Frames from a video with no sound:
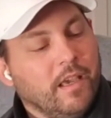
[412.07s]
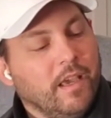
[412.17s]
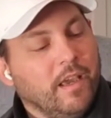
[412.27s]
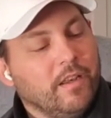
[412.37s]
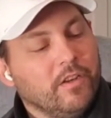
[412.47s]

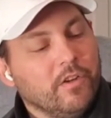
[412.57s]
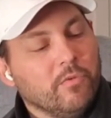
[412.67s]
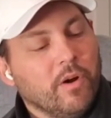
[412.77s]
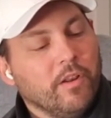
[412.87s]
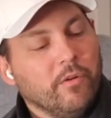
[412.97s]
and
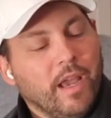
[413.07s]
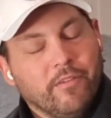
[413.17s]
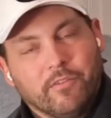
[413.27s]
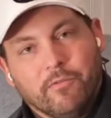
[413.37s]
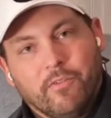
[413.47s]
you want to
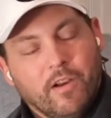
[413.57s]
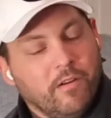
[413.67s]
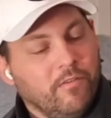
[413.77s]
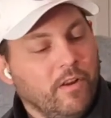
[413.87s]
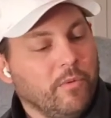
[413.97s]
have some
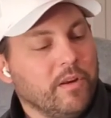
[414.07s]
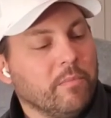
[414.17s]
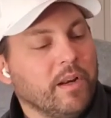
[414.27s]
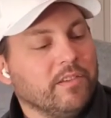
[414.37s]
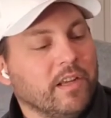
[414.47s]
fun with your
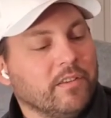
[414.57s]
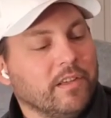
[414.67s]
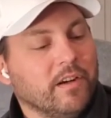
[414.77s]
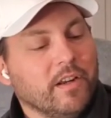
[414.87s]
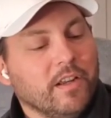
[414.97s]
buddies out
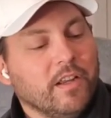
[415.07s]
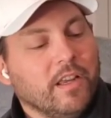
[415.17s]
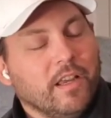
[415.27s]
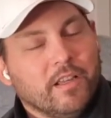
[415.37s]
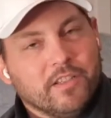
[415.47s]
there,
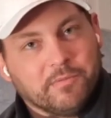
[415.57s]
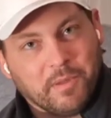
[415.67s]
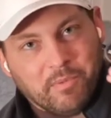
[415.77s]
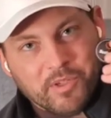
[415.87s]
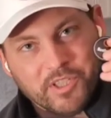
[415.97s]
just
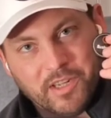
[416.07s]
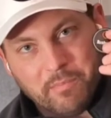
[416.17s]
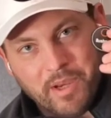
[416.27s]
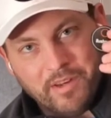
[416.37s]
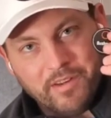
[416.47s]
by pushing the
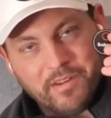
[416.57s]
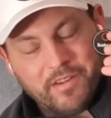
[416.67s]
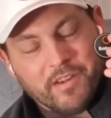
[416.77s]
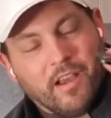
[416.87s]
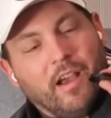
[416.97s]
button,
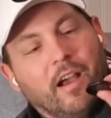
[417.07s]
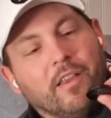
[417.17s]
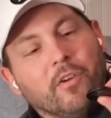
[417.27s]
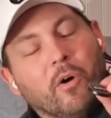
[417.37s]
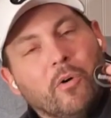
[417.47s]

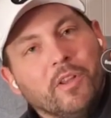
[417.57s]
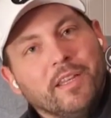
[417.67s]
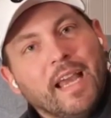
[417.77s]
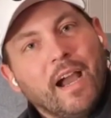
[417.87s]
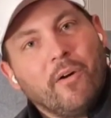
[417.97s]
you hold
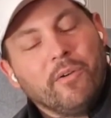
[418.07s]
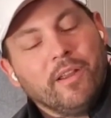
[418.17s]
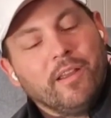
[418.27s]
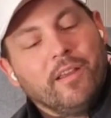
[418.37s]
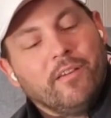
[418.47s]
it
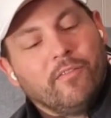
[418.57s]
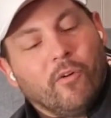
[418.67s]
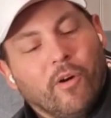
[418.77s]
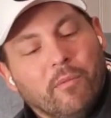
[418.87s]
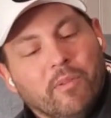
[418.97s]
down
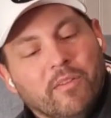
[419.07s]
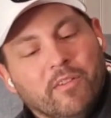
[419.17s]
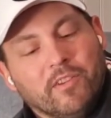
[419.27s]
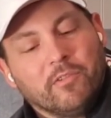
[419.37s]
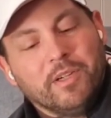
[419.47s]
for, I believe
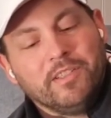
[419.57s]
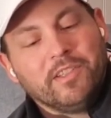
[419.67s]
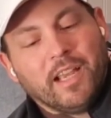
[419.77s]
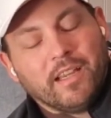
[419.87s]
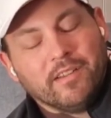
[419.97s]
it's 3
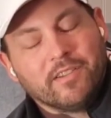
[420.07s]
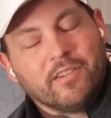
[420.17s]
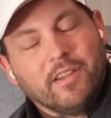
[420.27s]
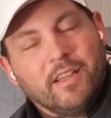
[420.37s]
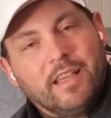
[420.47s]

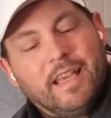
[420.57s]
seconds,